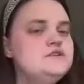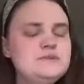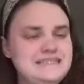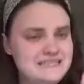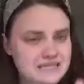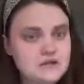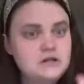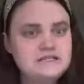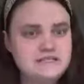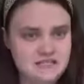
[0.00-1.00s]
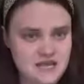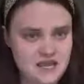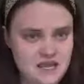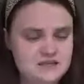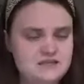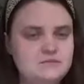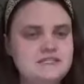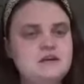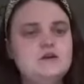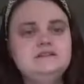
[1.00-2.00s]
So we did our day. So
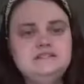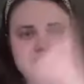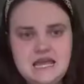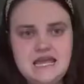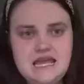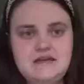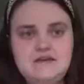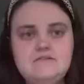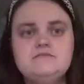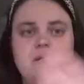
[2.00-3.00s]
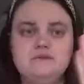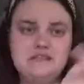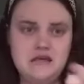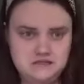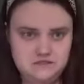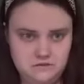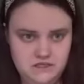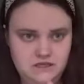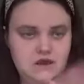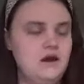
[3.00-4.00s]
we did our day that was last week.